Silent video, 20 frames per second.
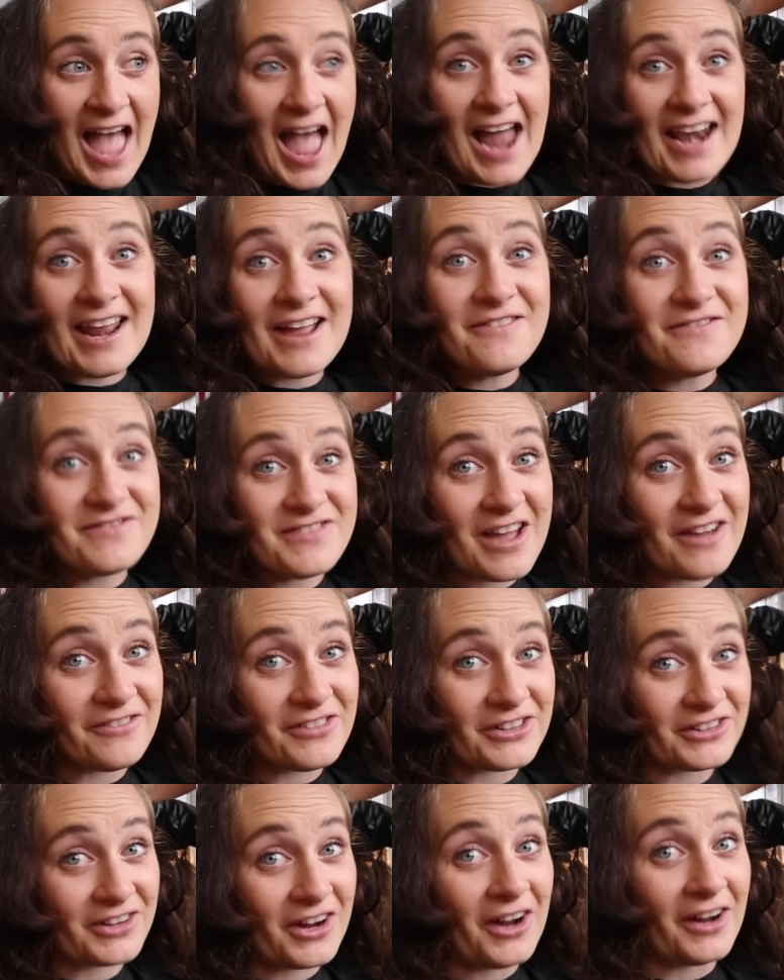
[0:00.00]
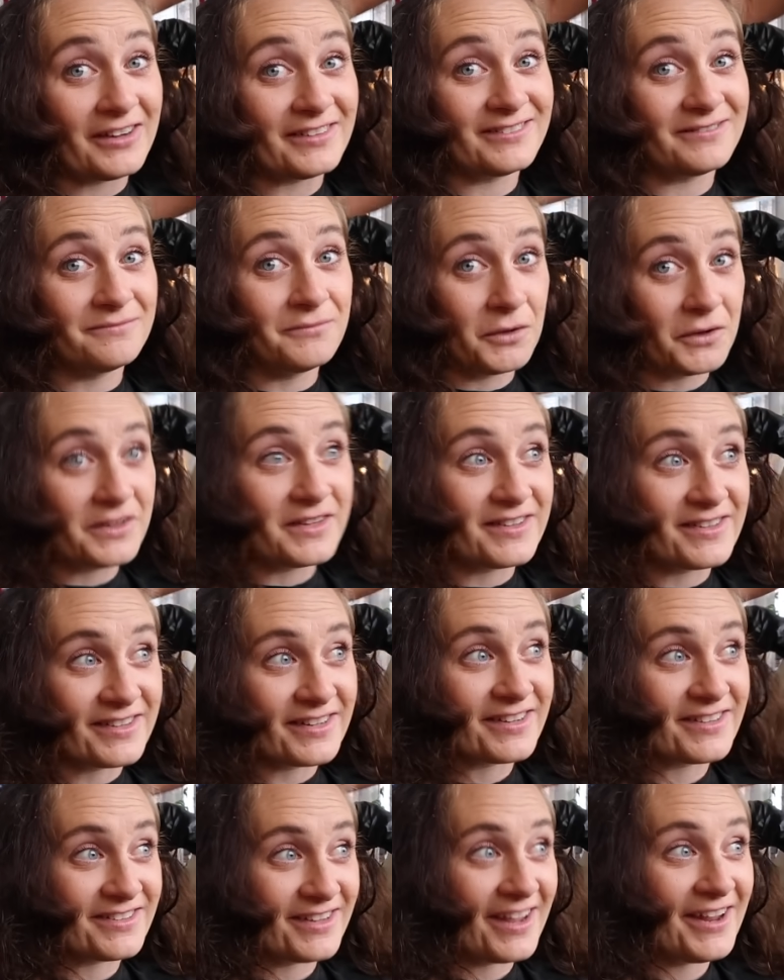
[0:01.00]
And I've never gone more than
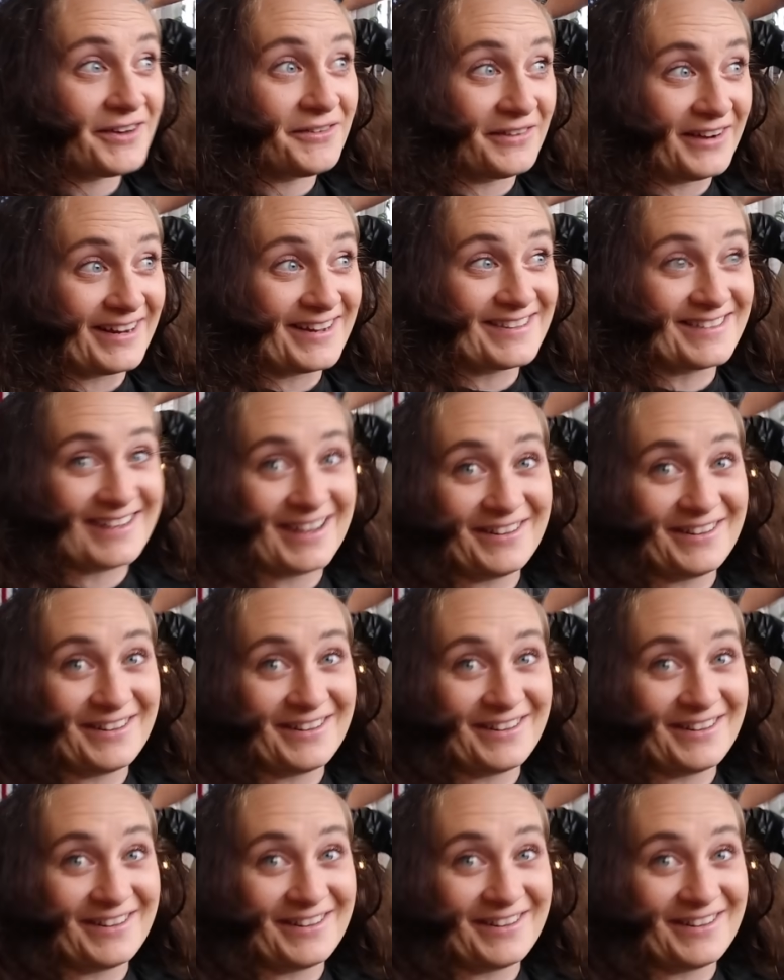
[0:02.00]
six no. to eight weeks to